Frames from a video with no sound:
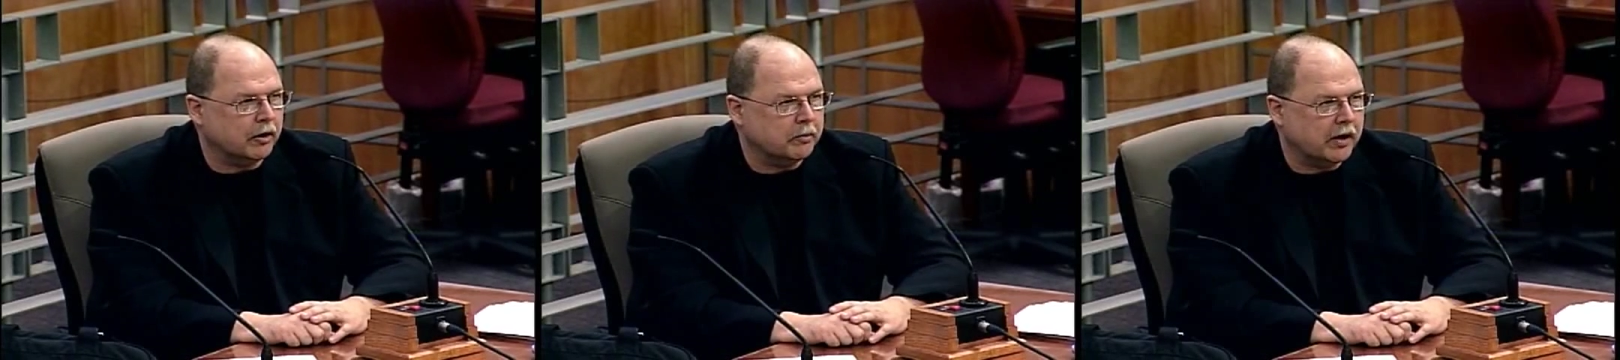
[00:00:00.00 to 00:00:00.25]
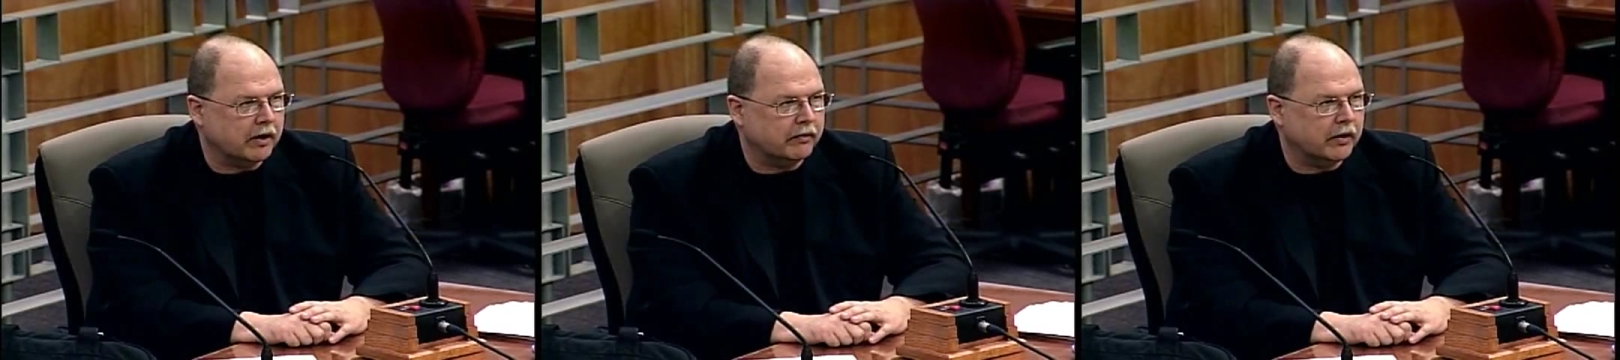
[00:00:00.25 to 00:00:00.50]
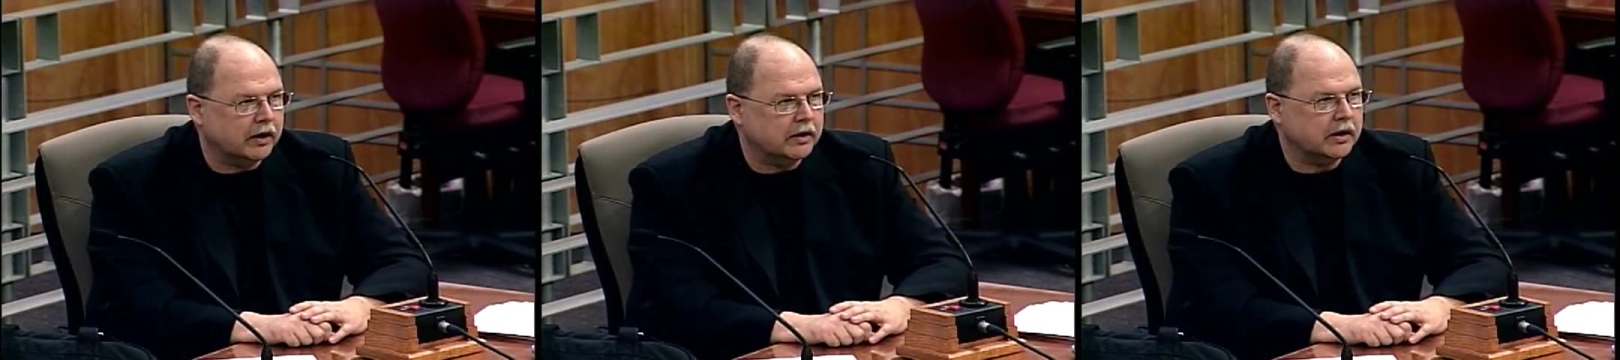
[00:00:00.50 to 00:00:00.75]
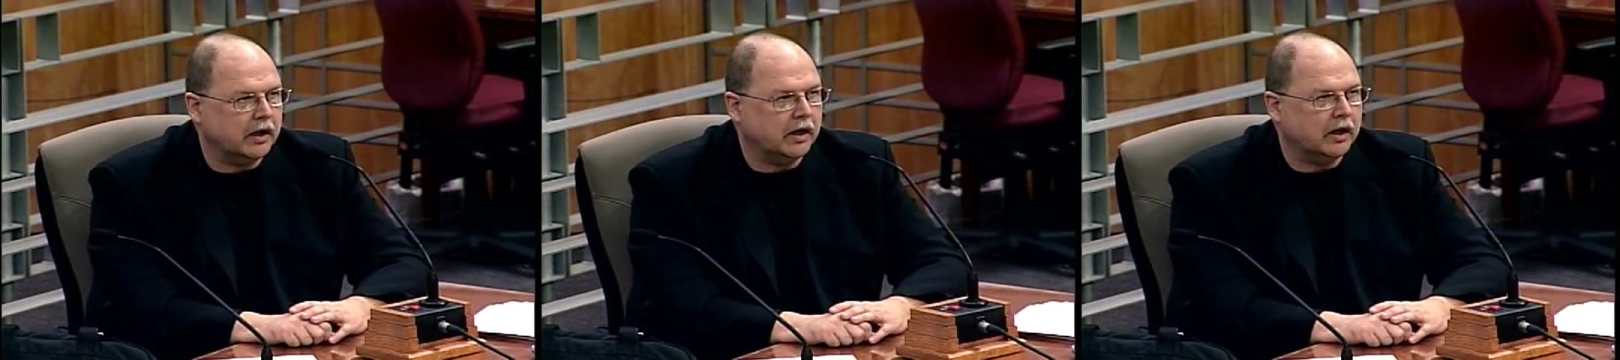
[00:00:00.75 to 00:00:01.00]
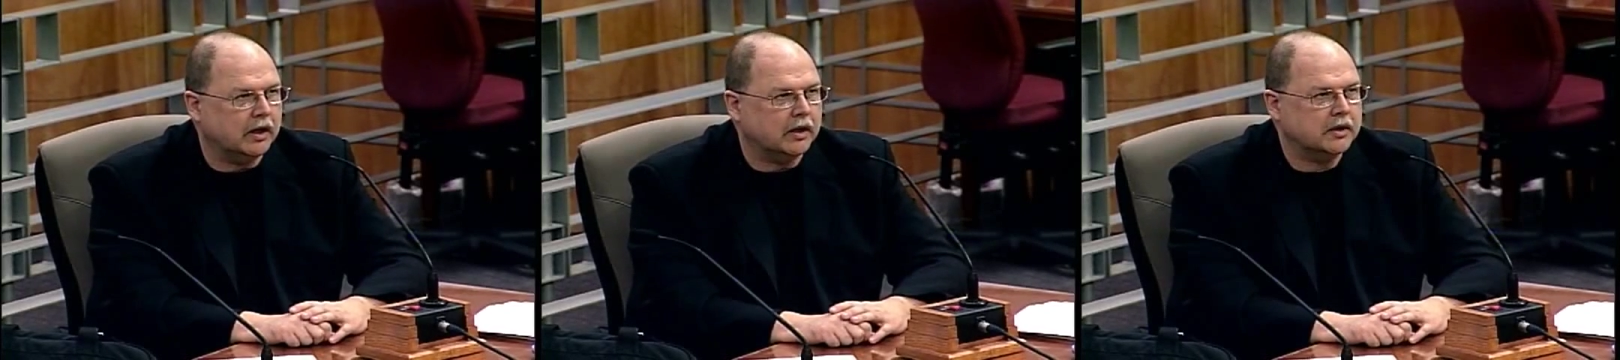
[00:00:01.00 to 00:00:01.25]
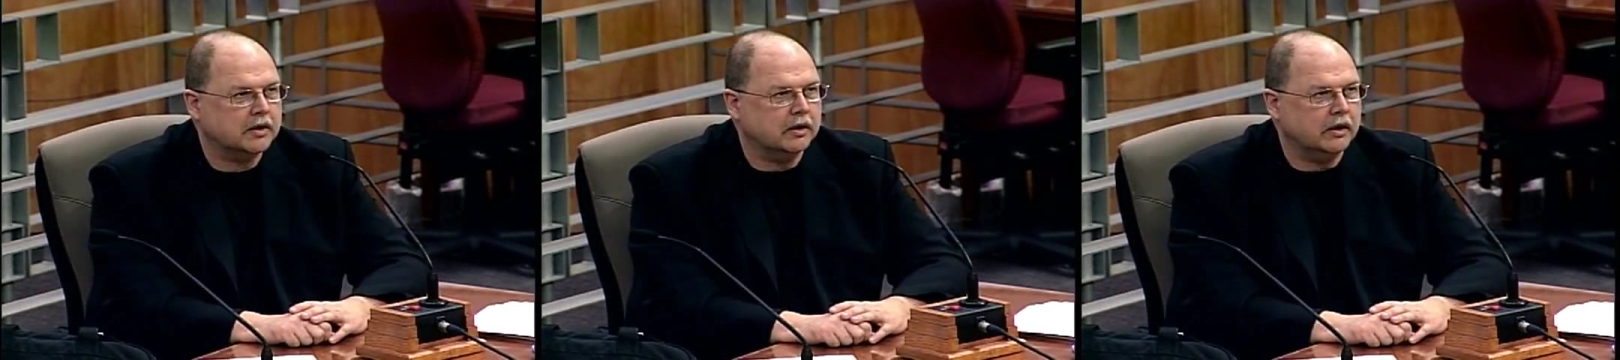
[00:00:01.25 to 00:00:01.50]
benefit,
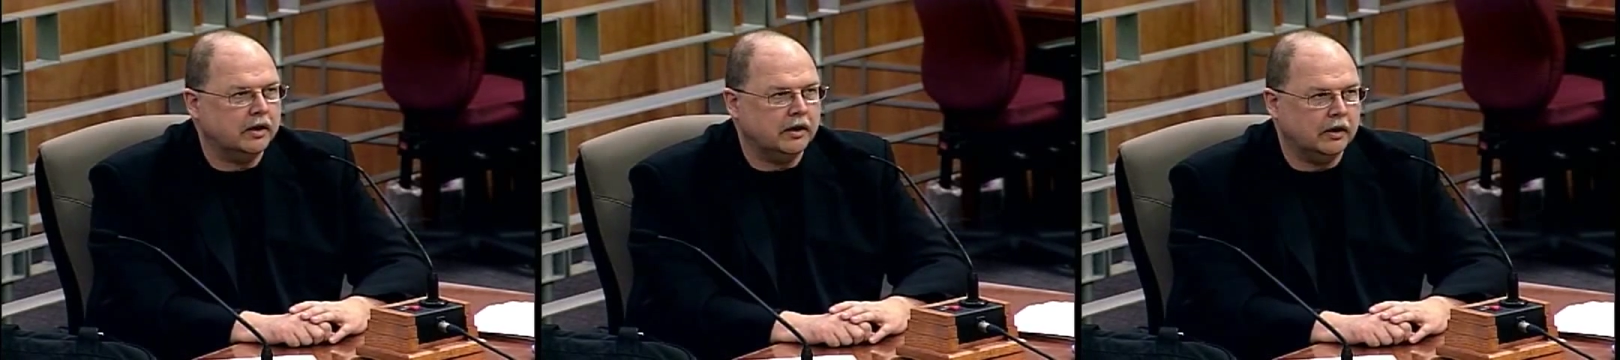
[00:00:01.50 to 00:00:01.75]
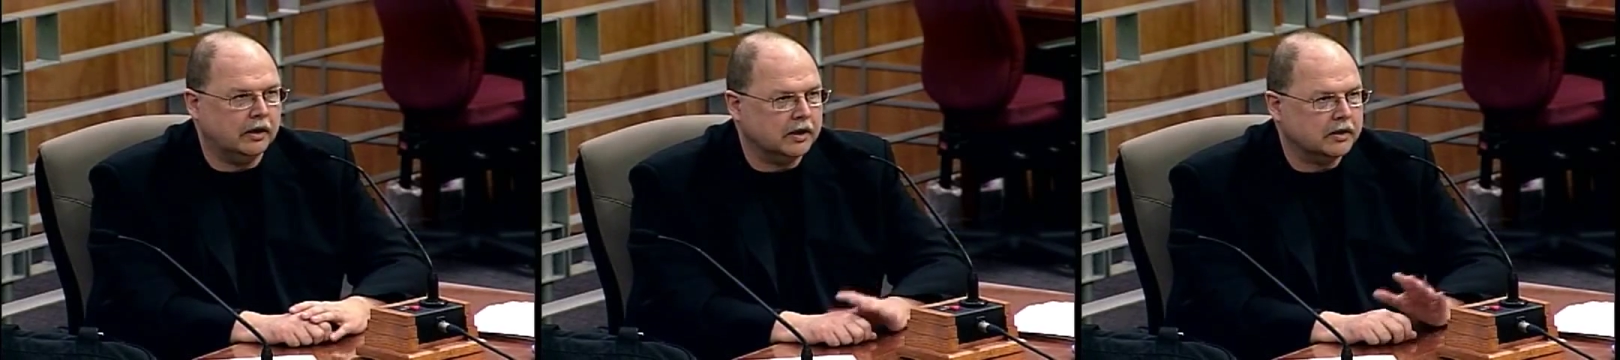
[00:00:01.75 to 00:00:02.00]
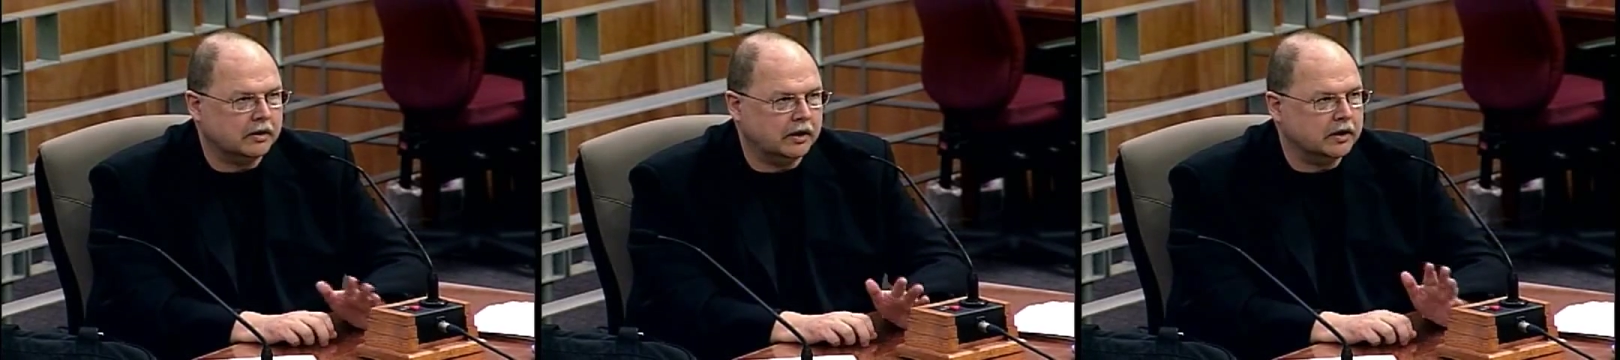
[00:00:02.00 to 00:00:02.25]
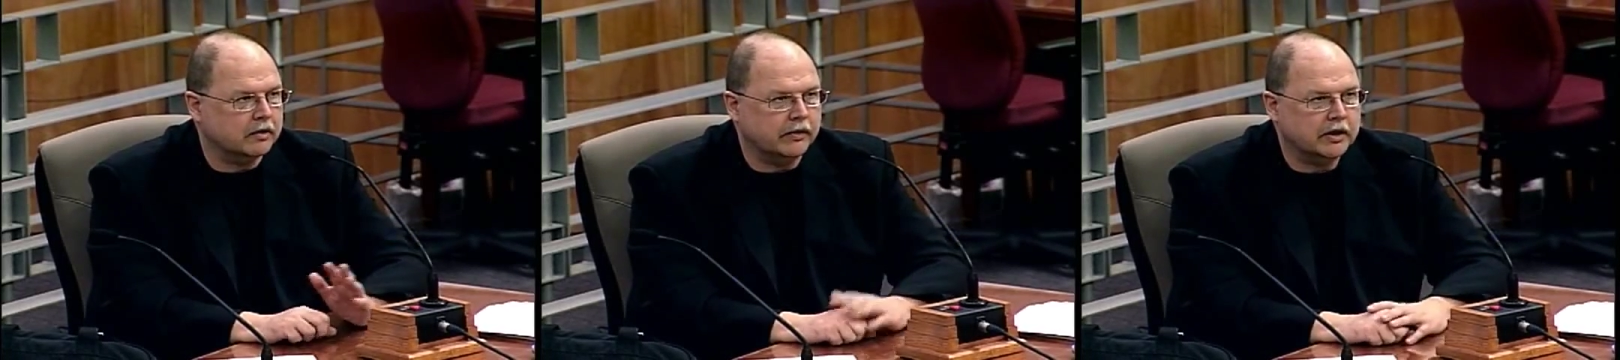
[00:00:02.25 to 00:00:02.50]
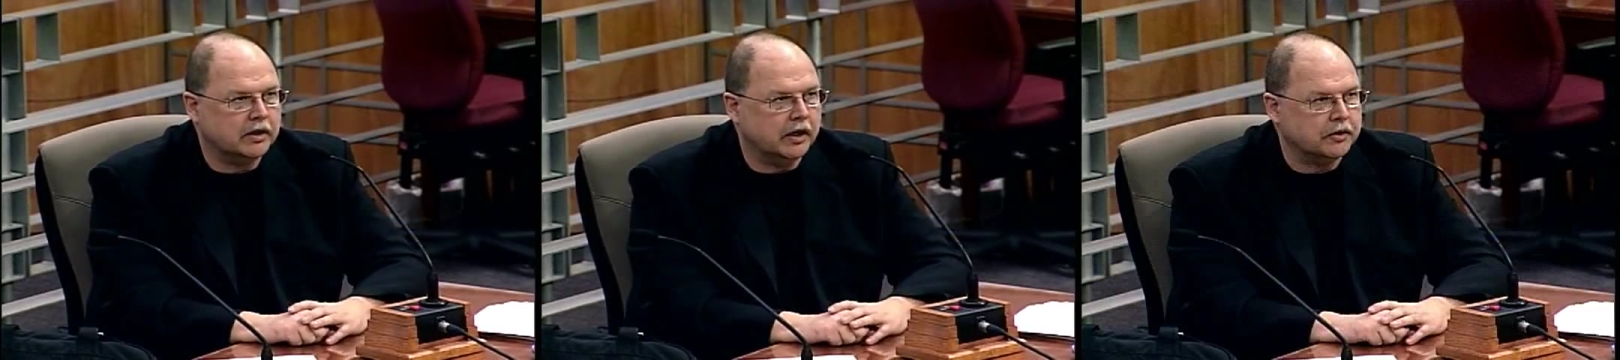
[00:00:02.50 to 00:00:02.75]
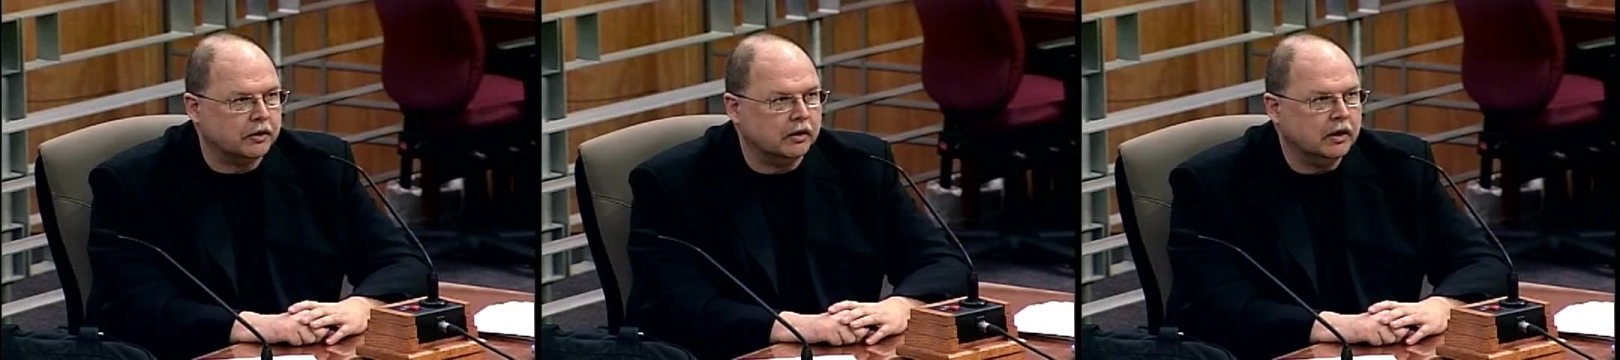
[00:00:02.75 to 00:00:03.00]
things of this
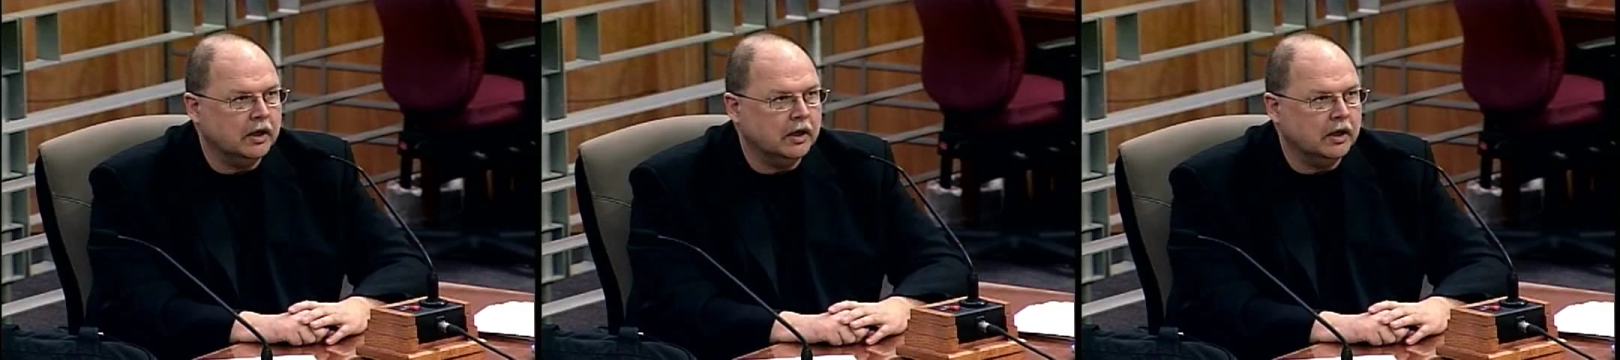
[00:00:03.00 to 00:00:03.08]
nature.